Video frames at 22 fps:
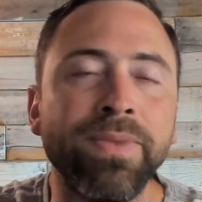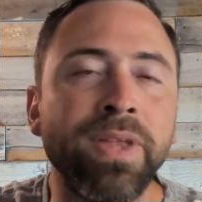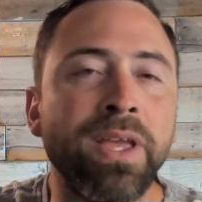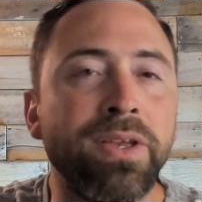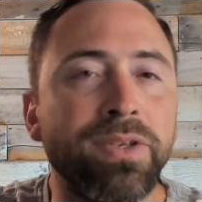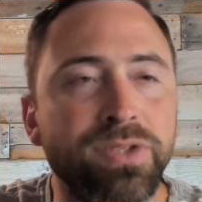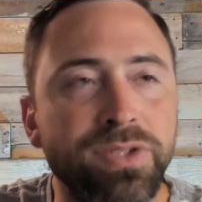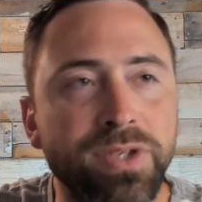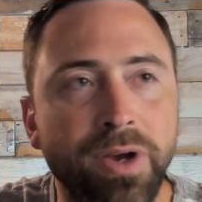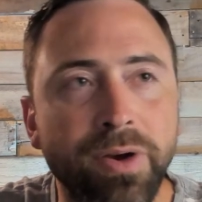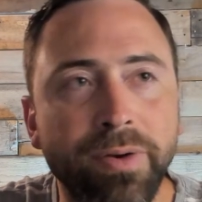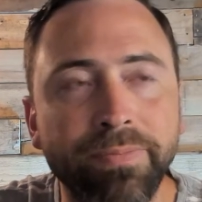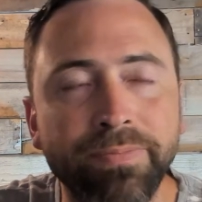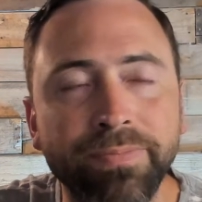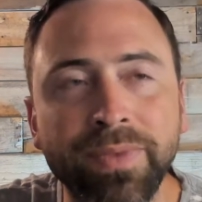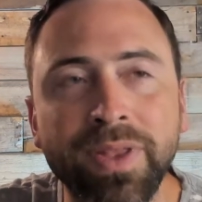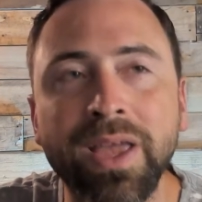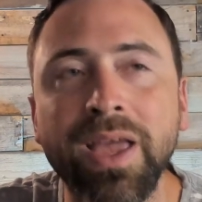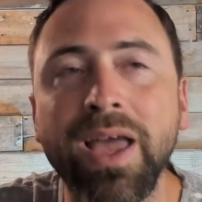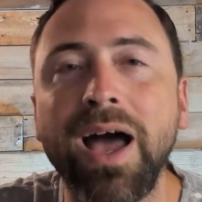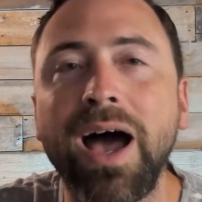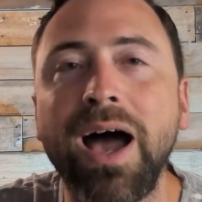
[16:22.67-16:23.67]
So
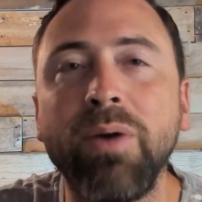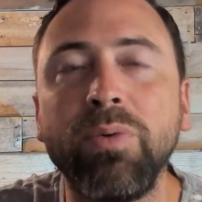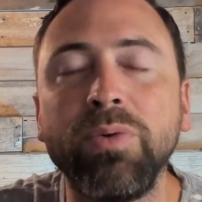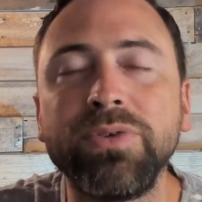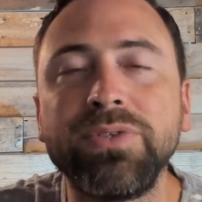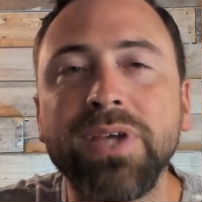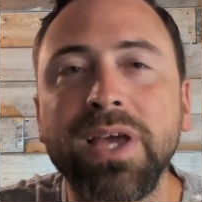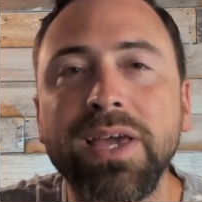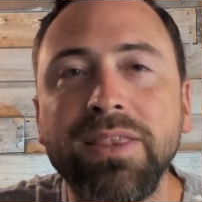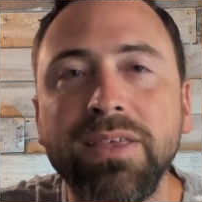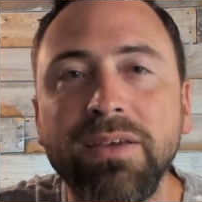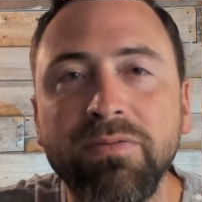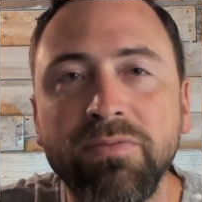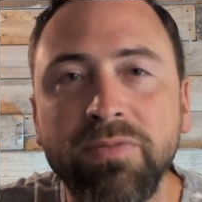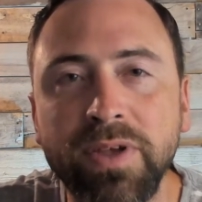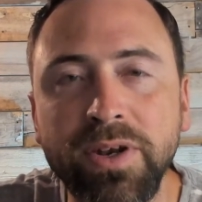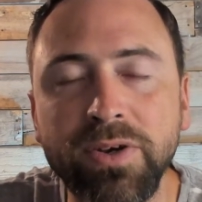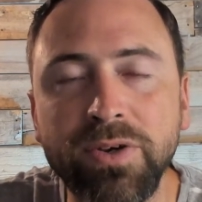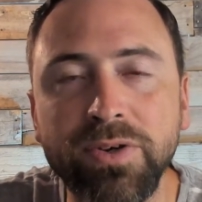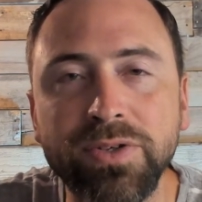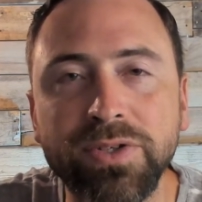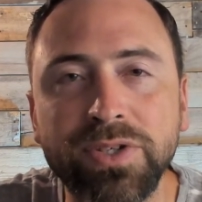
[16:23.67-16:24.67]
I will say that
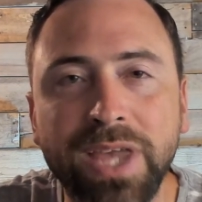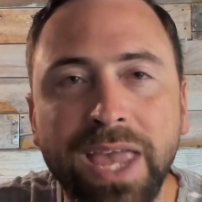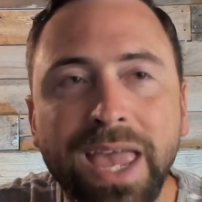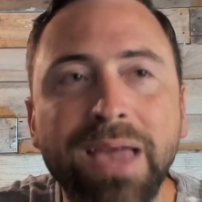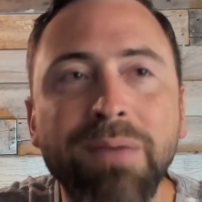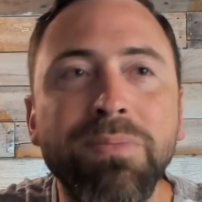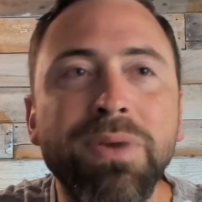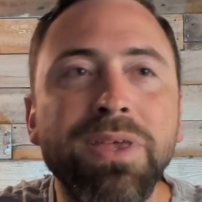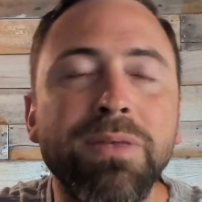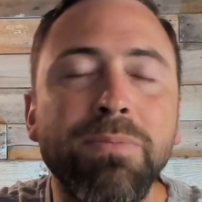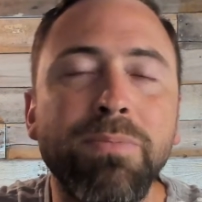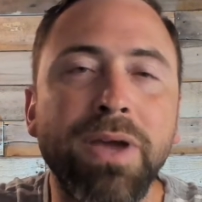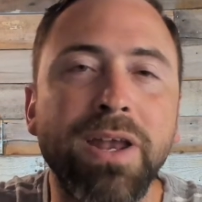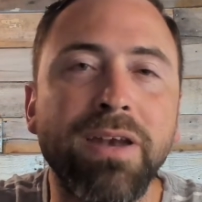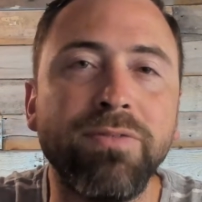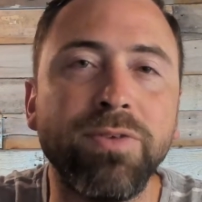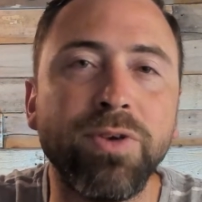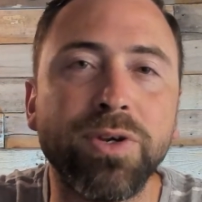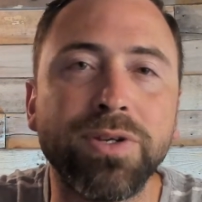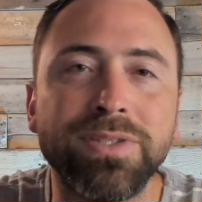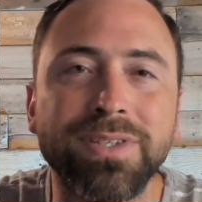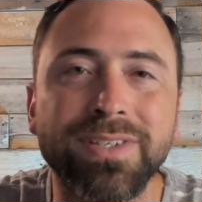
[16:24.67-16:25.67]
vendors can be the bane of your
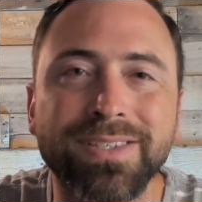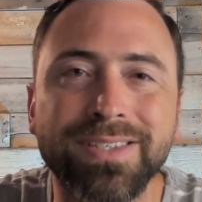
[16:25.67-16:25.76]
existence.